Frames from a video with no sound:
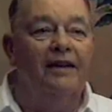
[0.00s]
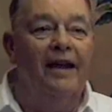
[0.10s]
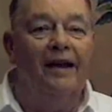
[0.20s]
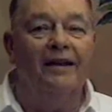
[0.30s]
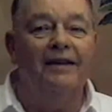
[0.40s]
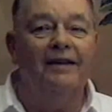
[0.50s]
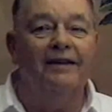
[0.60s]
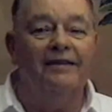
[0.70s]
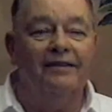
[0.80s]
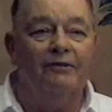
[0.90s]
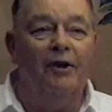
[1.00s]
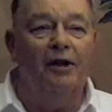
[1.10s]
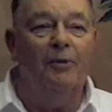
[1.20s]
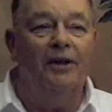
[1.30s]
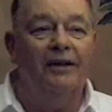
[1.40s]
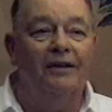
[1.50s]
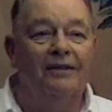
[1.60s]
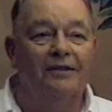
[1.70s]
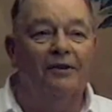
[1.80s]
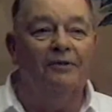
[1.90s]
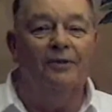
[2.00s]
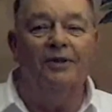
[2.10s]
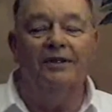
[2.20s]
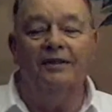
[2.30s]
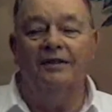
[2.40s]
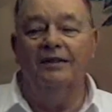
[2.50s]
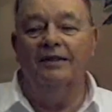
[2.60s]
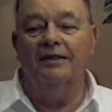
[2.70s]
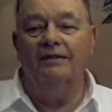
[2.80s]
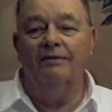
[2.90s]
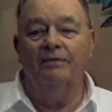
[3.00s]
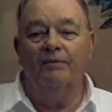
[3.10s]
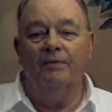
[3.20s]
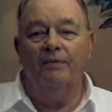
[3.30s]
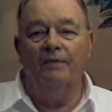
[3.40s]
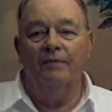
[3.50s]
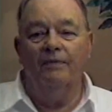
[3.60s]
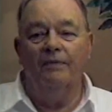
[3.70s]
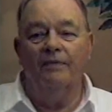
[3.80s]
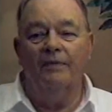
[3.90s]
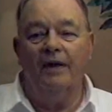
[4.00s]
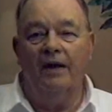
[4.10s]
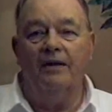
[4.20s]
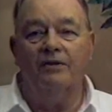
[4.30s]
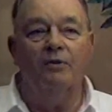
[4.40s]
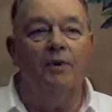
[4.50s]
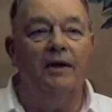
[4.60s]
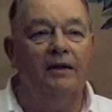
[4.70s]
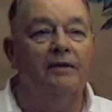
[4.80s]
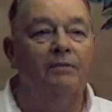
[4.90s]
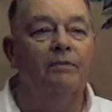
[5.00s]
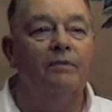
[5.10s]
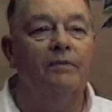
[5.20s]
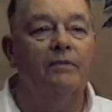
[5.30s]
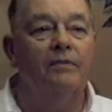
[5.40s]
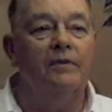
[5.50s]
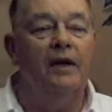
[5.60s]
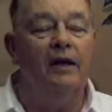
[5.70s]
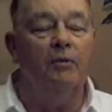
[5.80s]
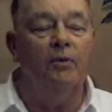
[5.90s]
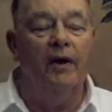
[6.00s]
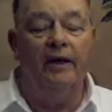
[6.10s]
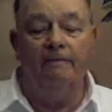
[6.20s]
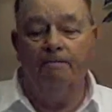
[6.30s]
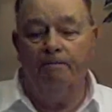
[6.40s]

yelling and screaming and so forth, and they got somebody to take him away.